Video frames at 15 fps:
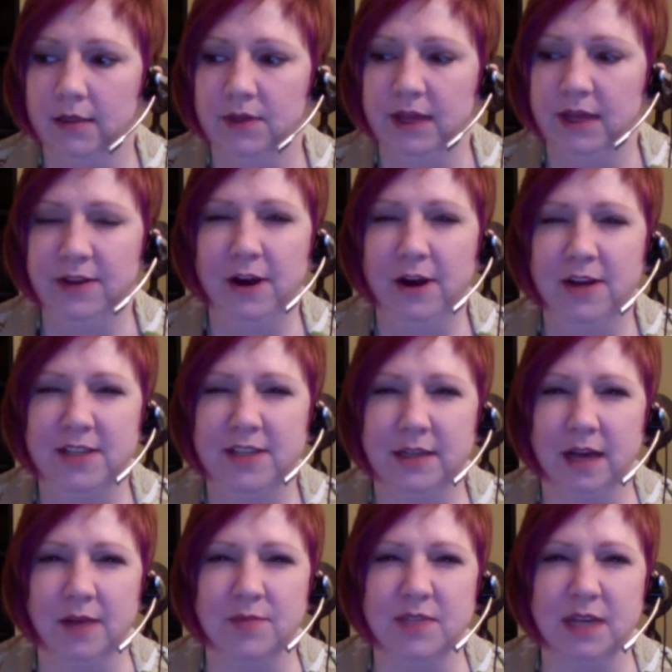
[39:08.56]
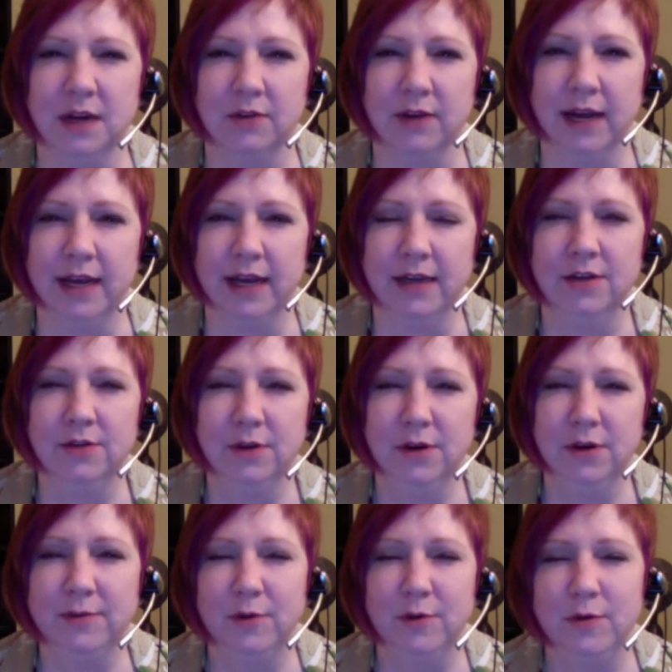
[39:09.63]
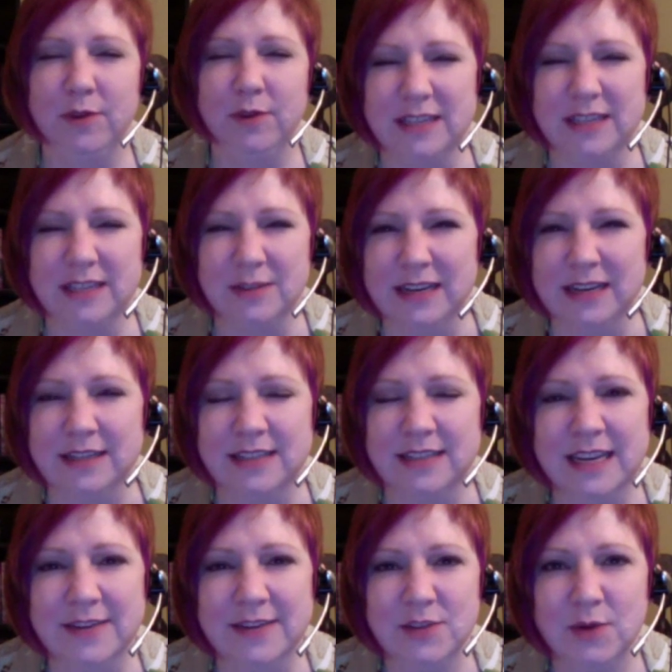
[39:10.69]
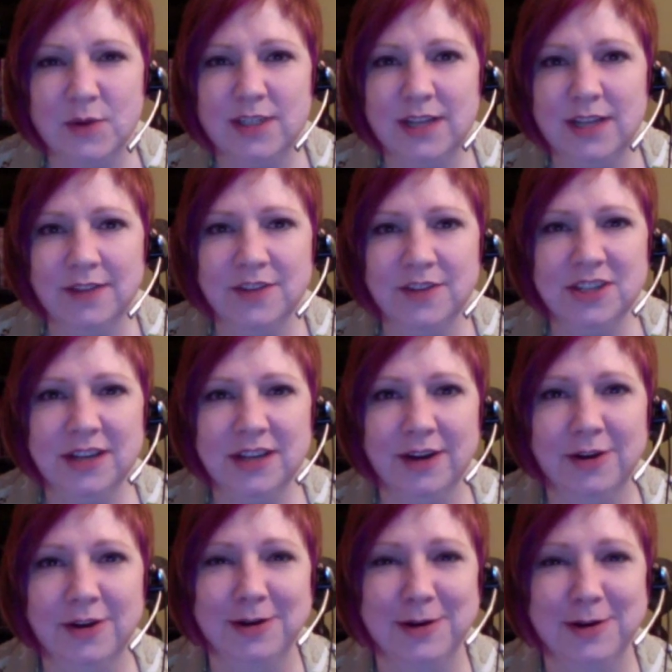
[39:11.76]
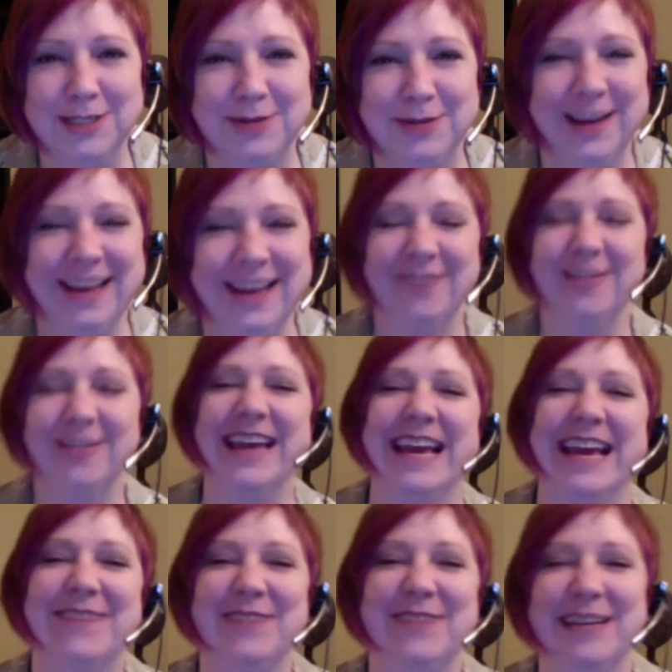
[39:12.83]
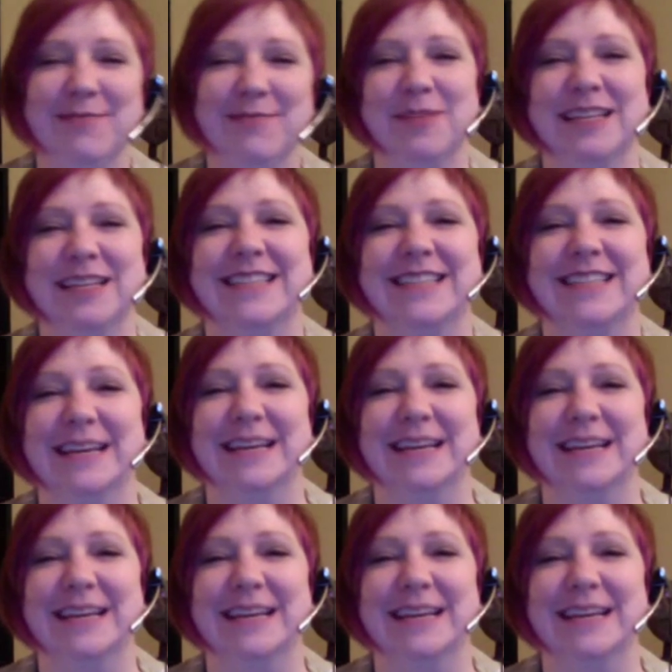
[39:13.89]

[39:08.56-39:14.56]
There are sitcoms now, right? Who does any of us watch television now? You can't even come up with an example.